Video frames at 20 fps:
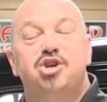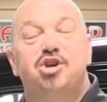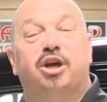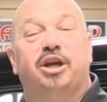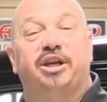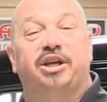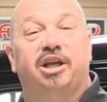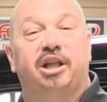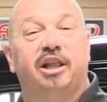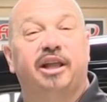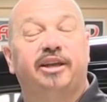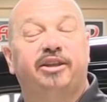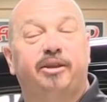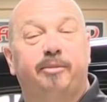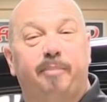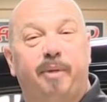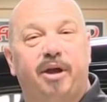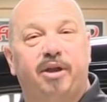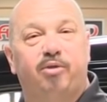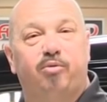You can click the
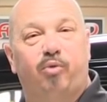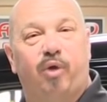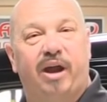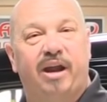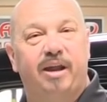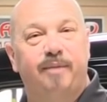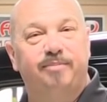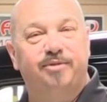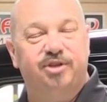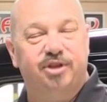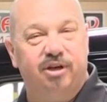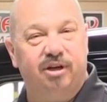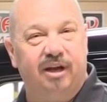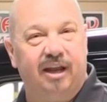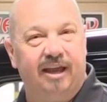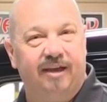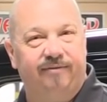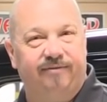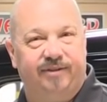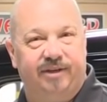button right up to your
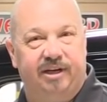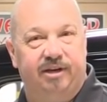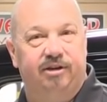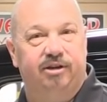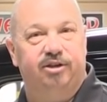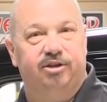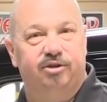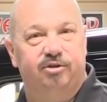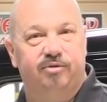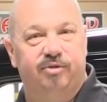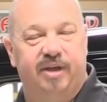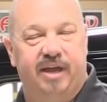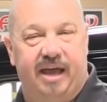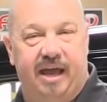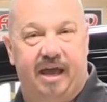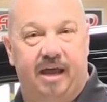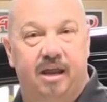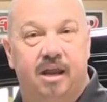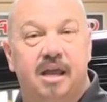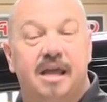left here to do
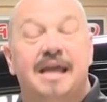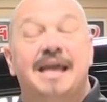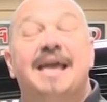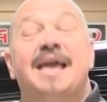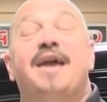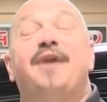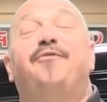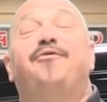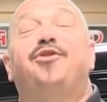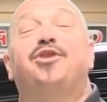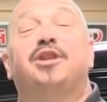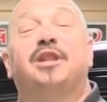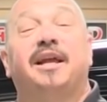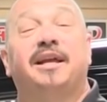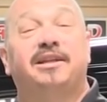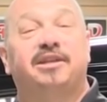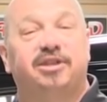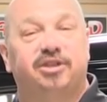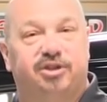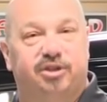that. If you'd
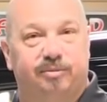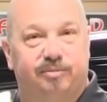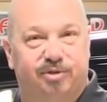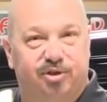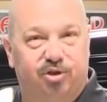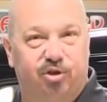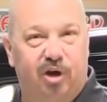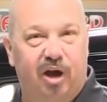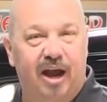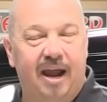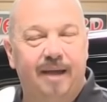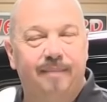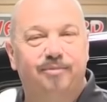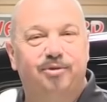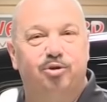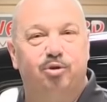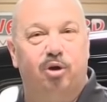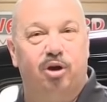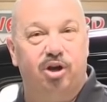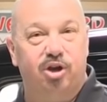like to subscribe
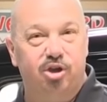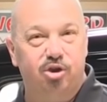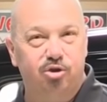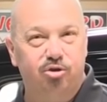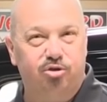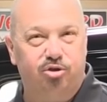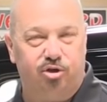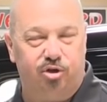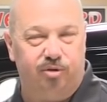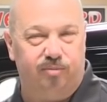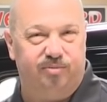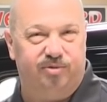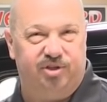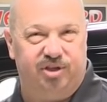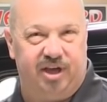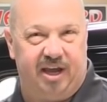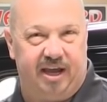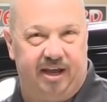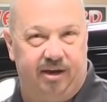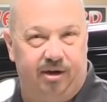to our YouTube
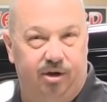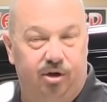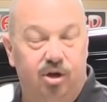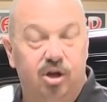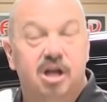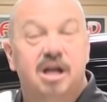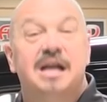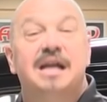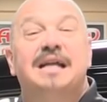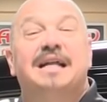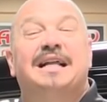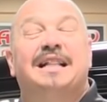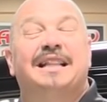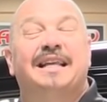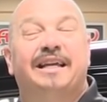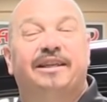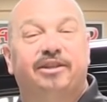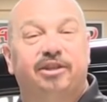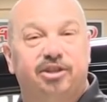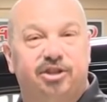channel,
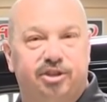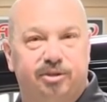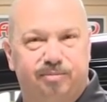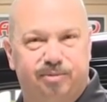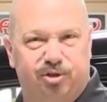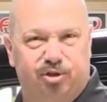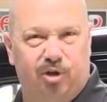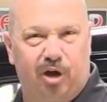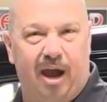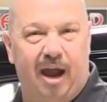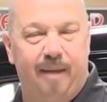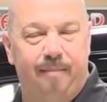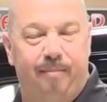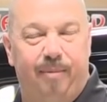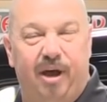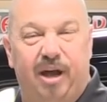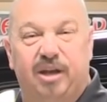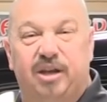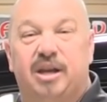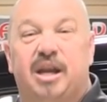click the subscribe
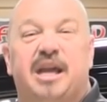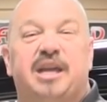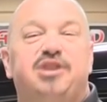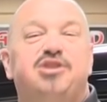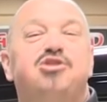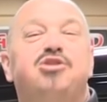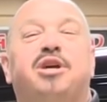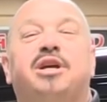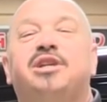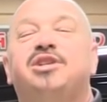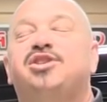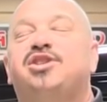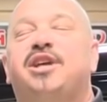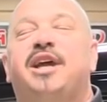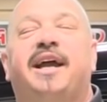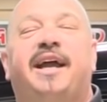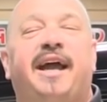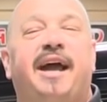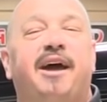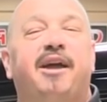button and you can
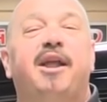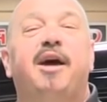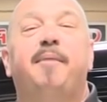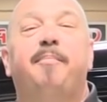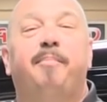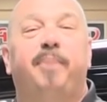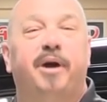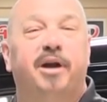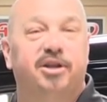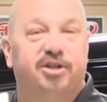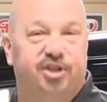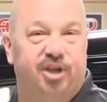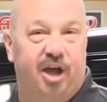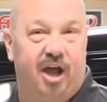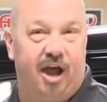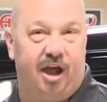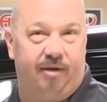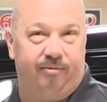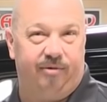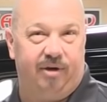check out a bunch of
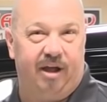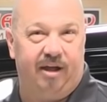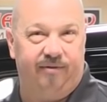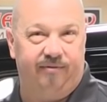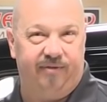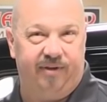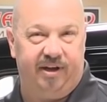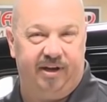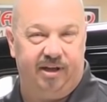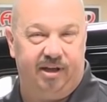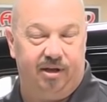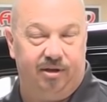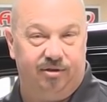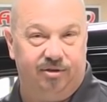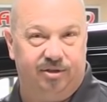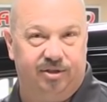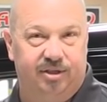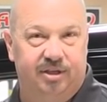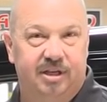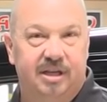hot rod
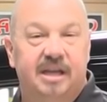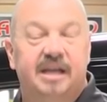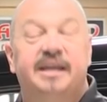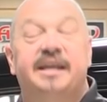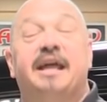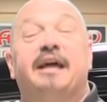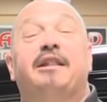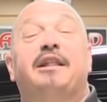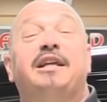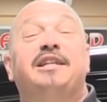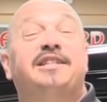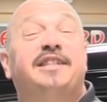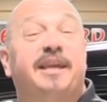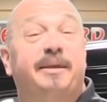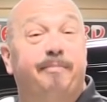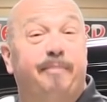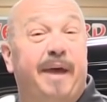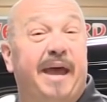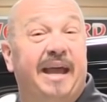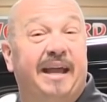videos. Now let's
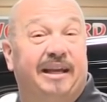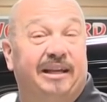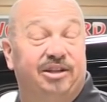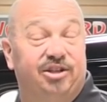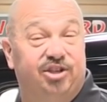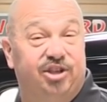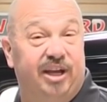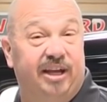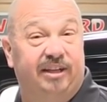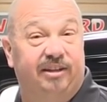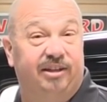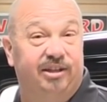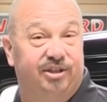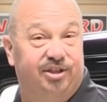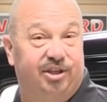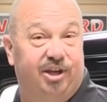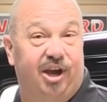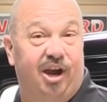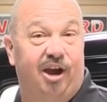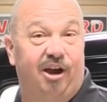get back and check this
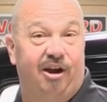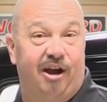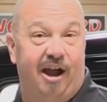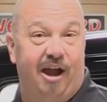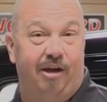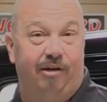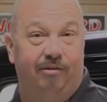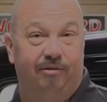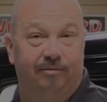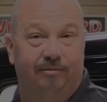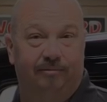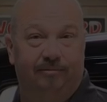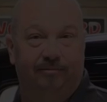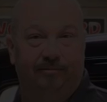car out.